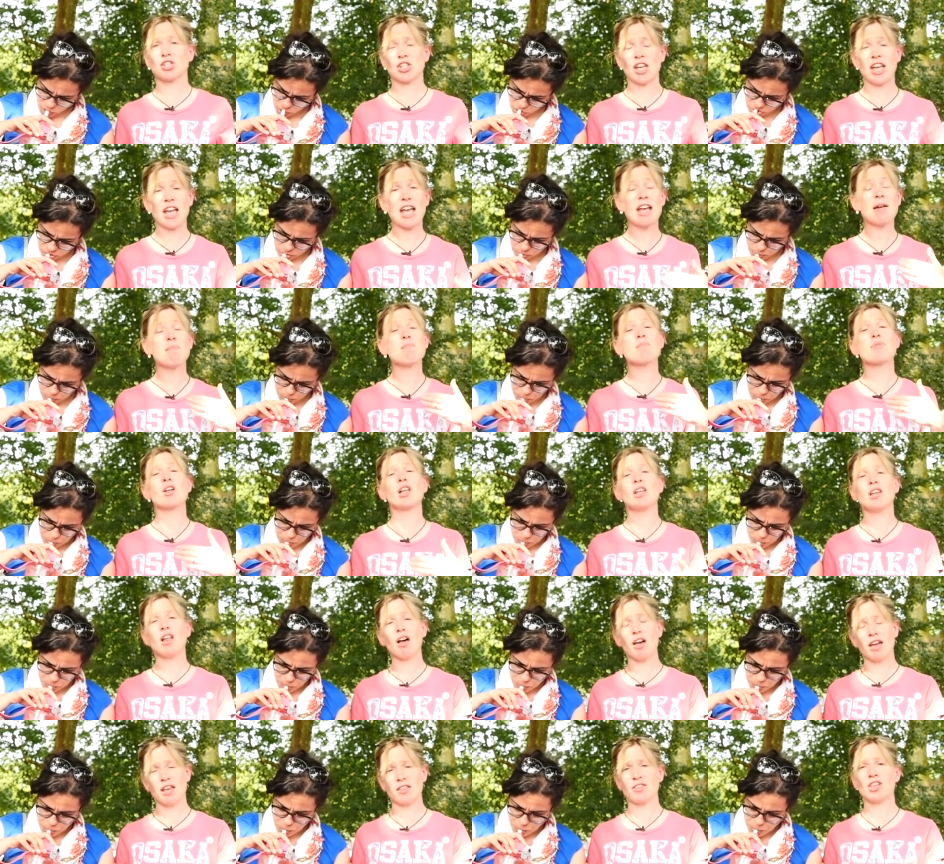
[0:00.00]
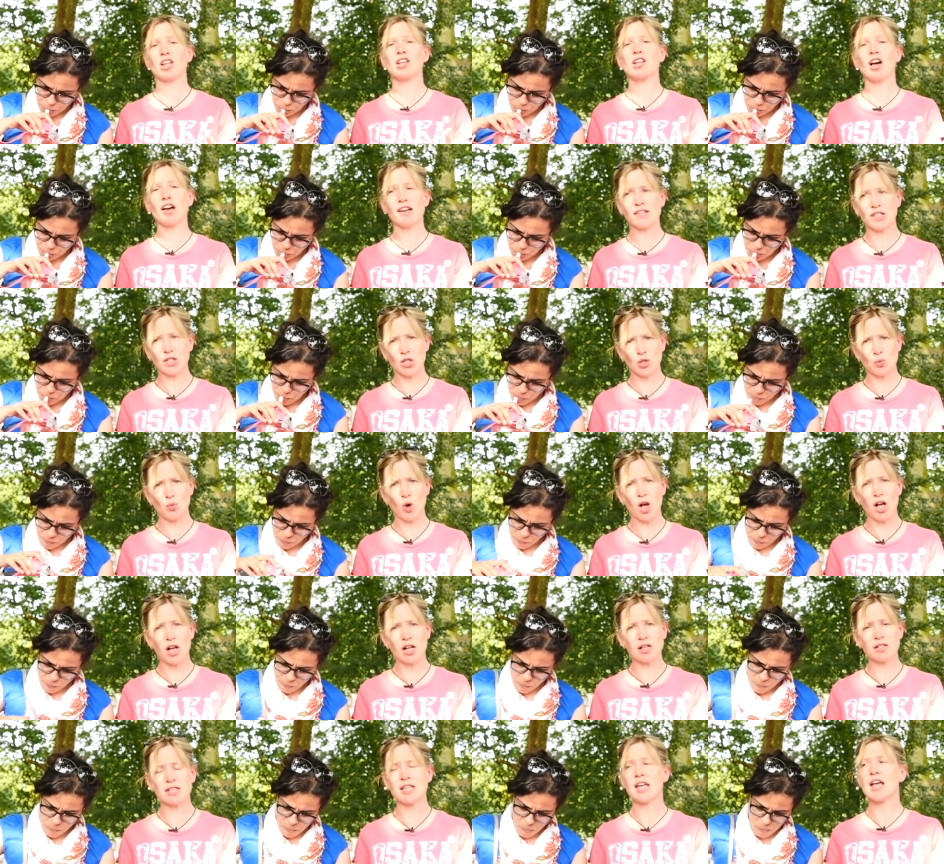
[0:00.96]
Speaker 1: to him, the light, the light of the
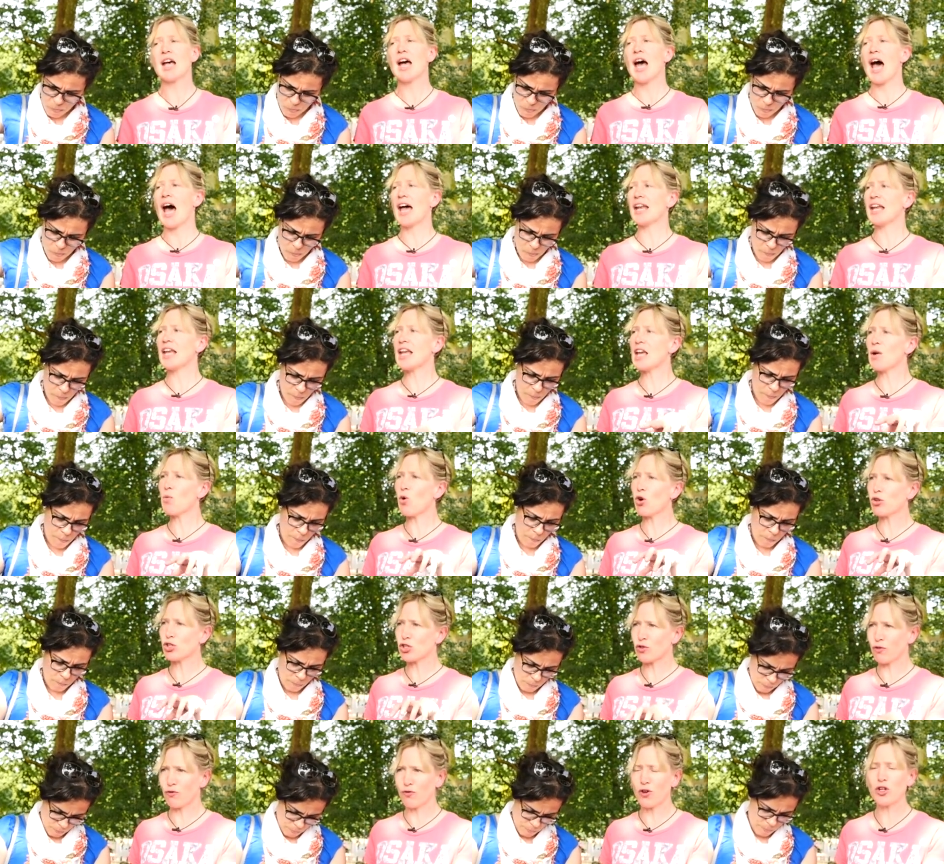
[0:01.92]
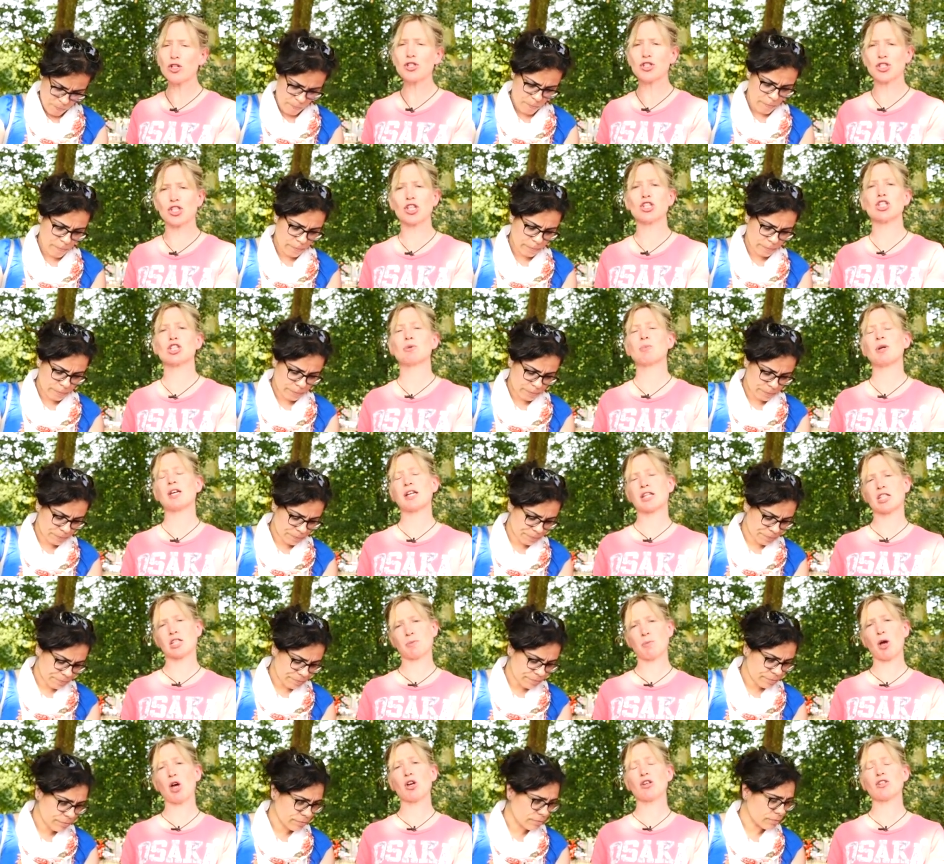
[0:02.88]
world, and he wants falsehood to be
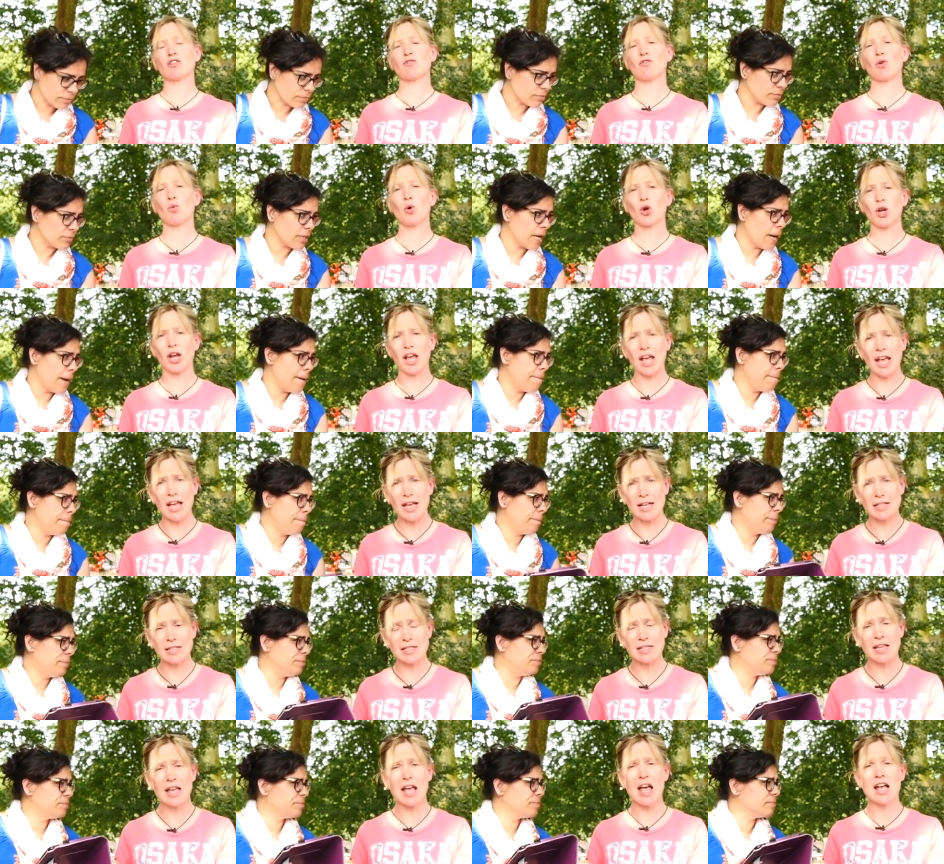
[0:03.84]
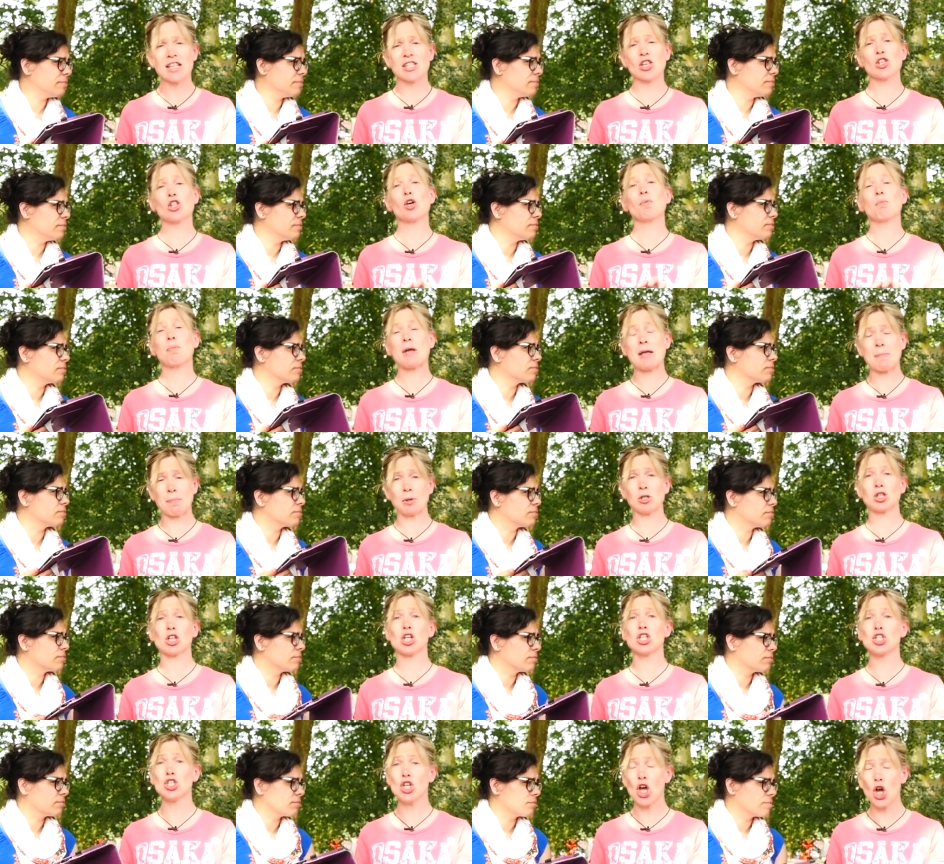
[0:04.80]
exposed for what it is so that people
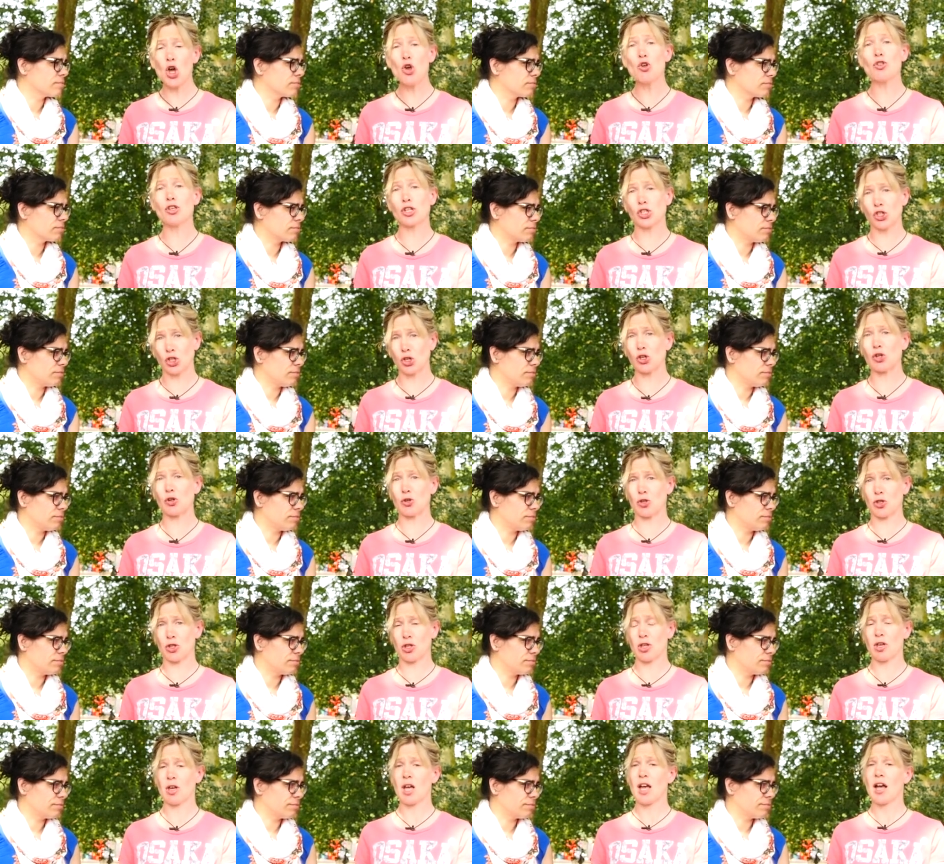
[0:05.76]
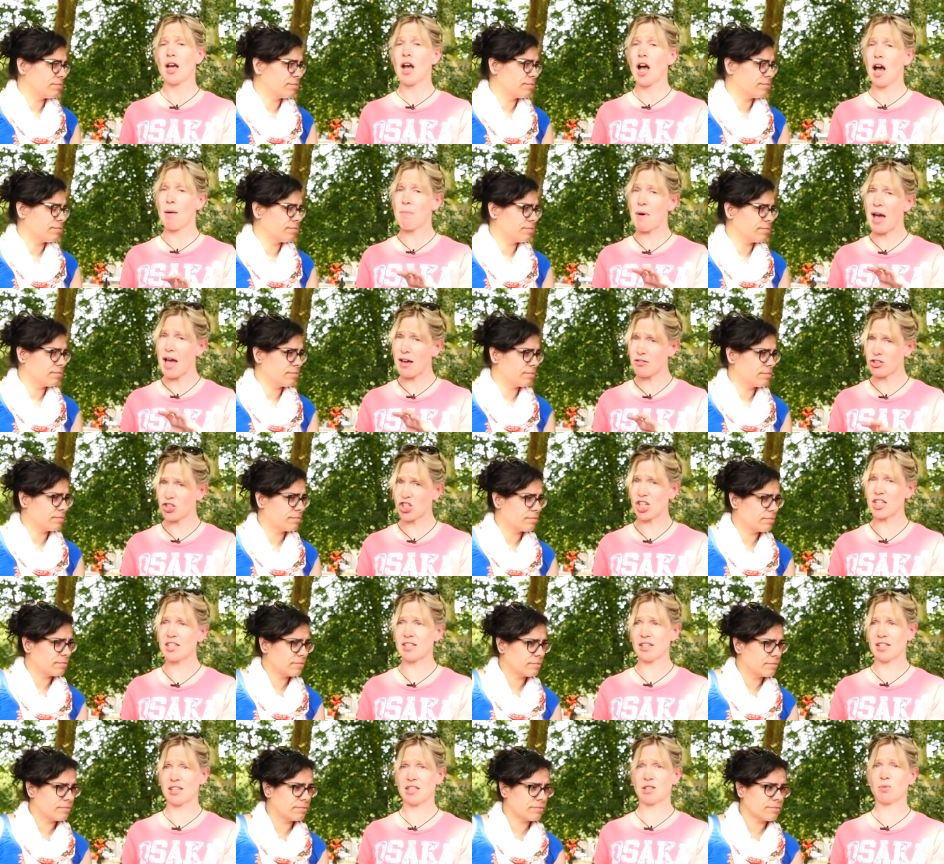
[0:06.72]
can know the truth about
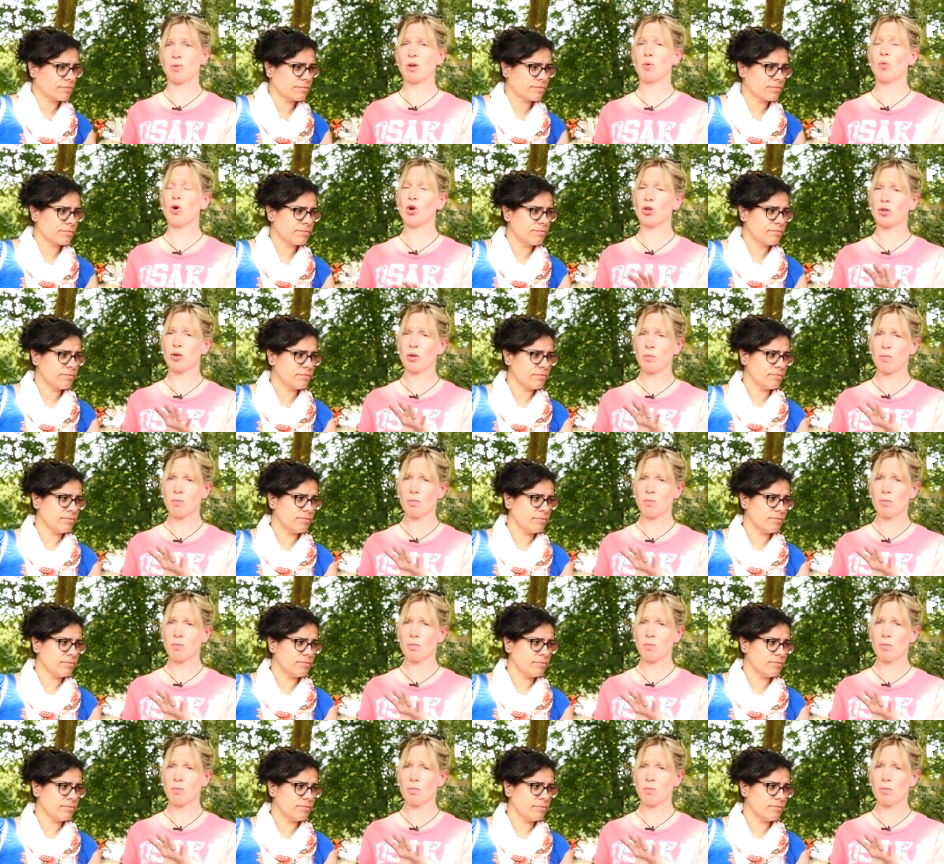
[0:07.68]
Jesus. We want